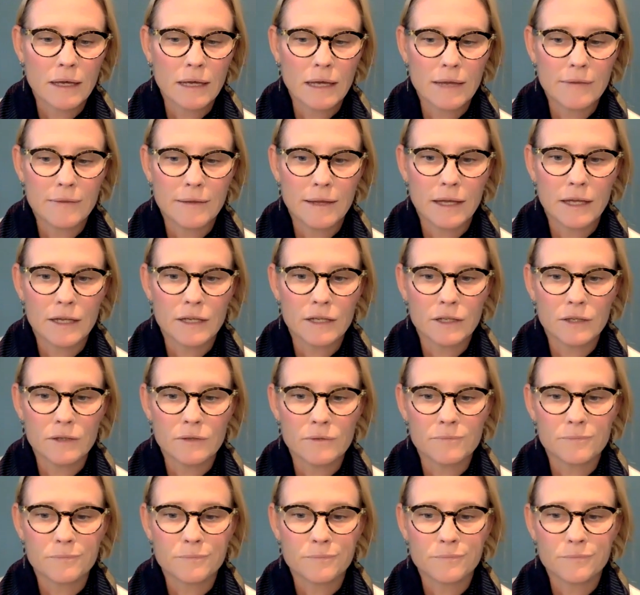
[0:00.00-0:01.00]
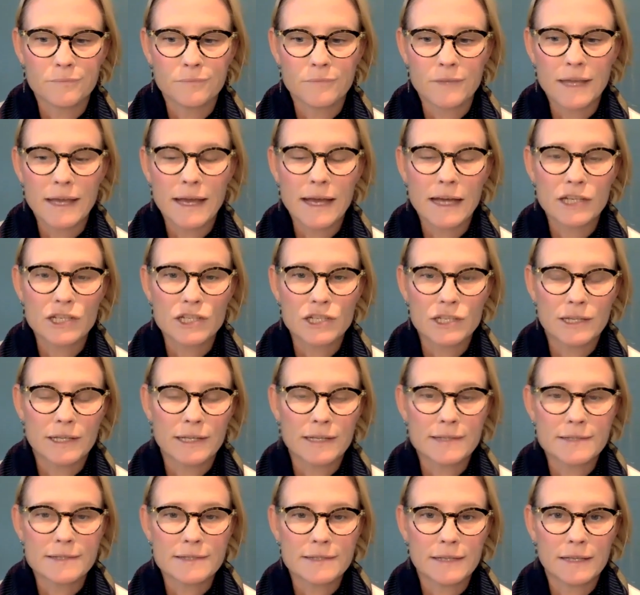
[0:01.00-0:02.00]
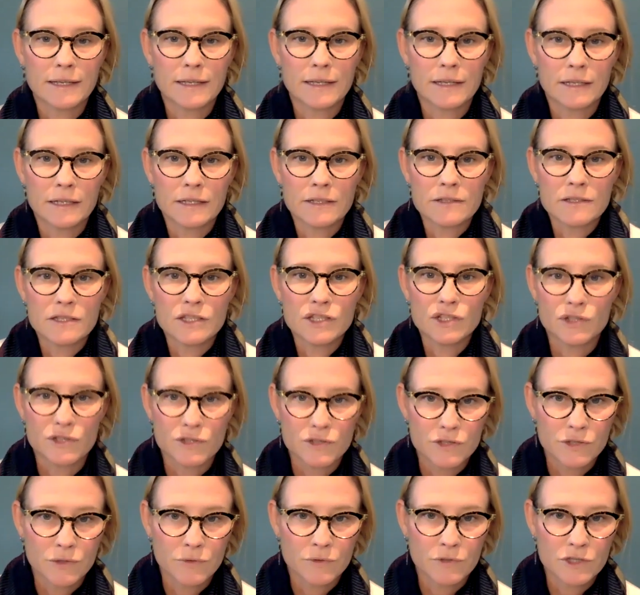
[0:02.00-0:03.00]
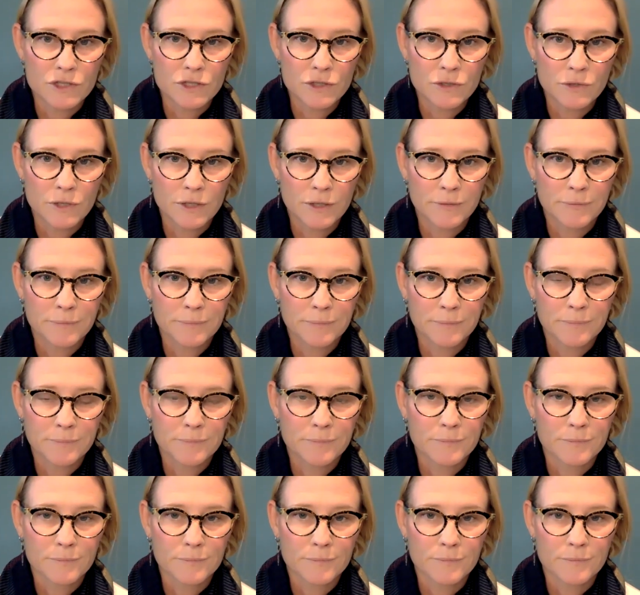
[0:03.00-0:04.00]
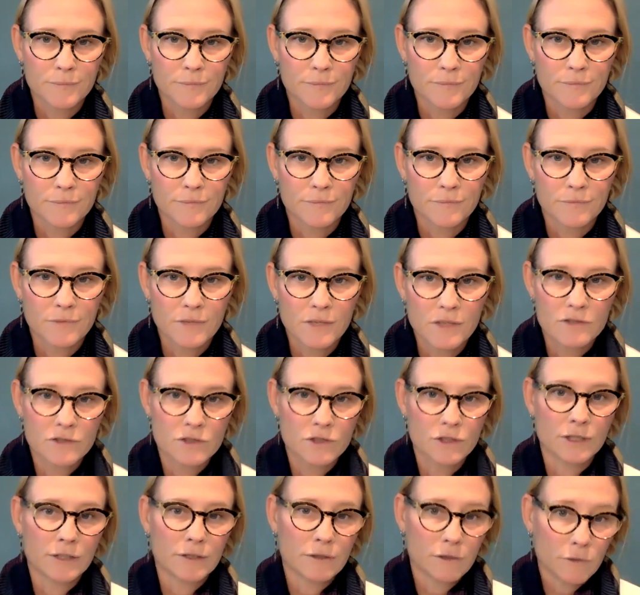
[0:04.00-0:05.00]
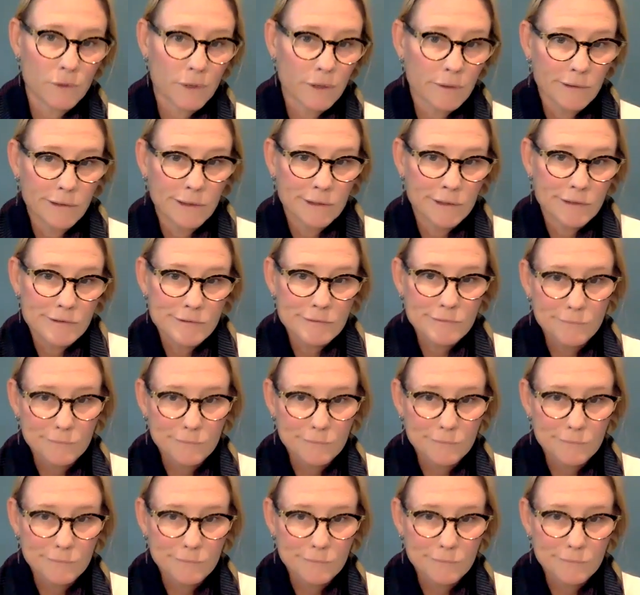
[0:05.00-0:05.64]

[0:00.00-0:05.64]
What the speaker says: And then the action that's taken is you just don't do it because you're like, oh, well,